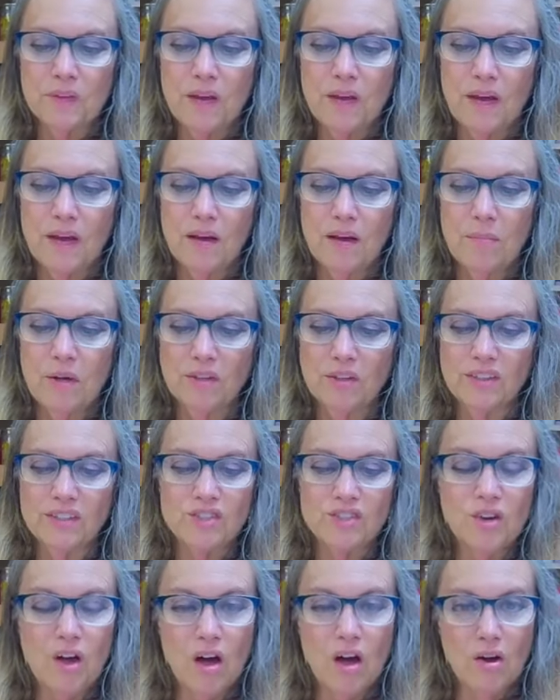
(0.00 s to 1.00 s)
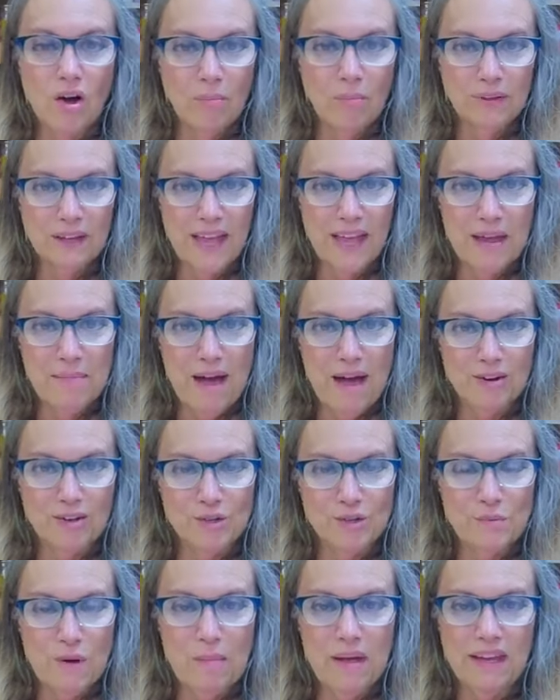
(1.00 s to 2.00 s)
Um, let's not complicate
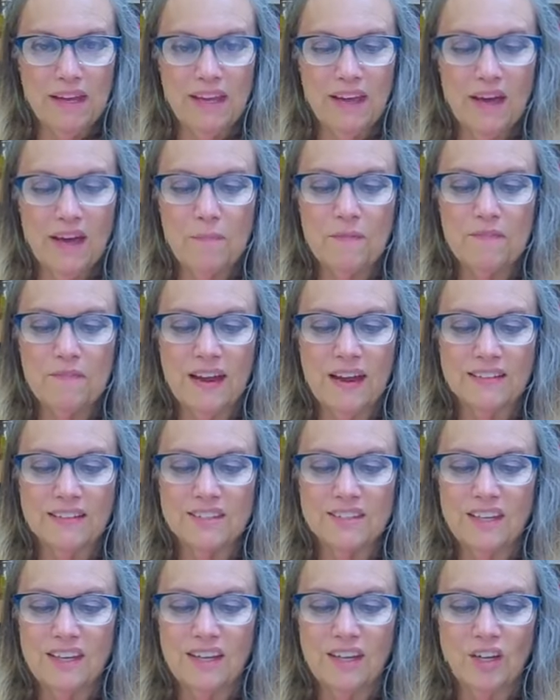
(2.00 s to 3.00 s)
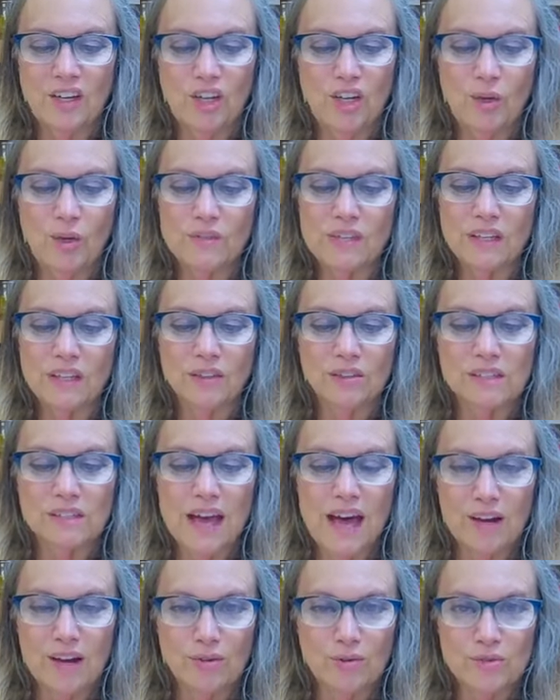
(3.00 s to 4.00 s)
matters by making up fancy and cutesy little
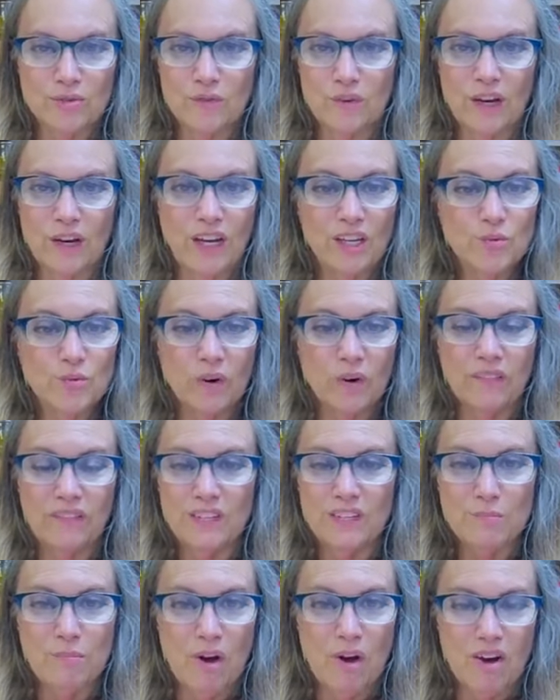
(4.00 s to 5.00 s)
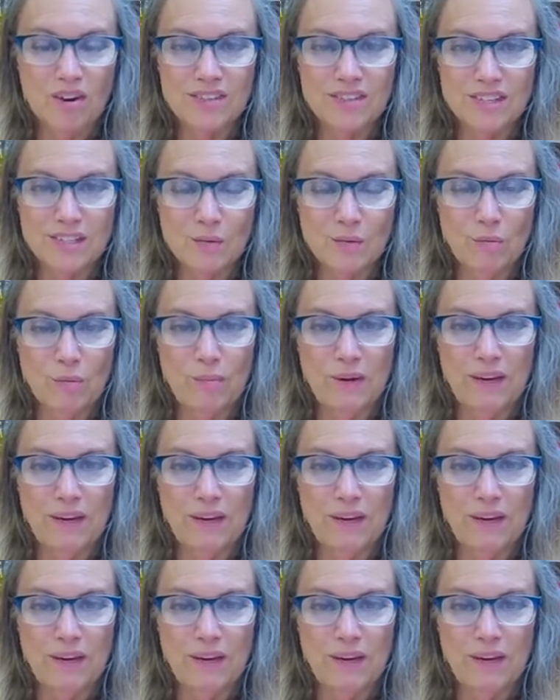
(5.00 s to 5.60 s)
titles for each one of these boxes that will be